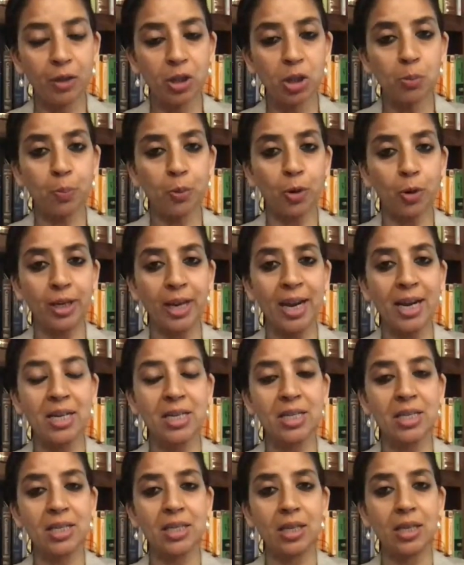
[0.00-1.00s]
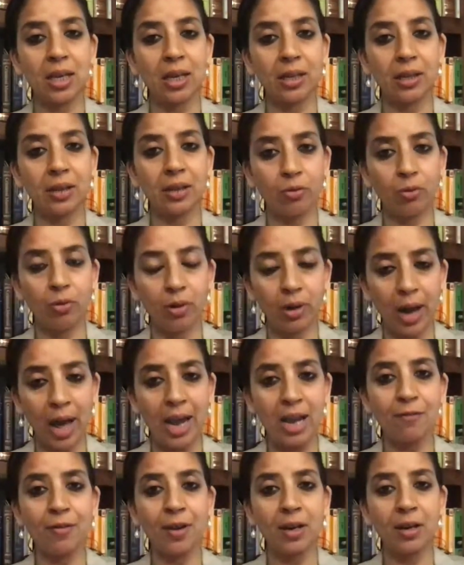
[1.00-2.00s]
protects
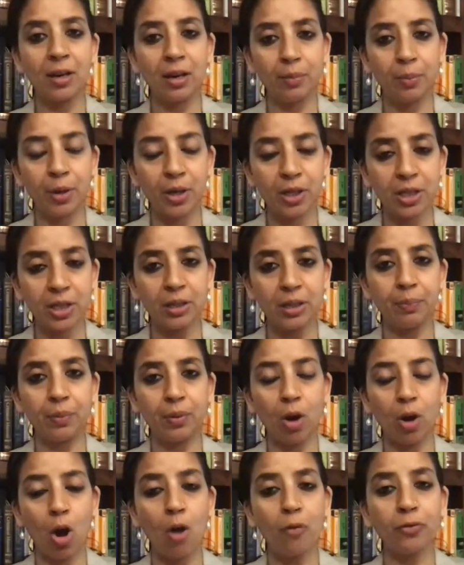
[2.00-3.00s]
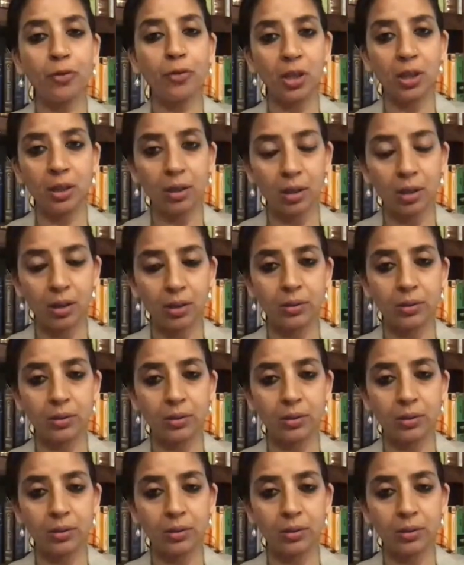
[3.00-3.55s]
life and liberty of the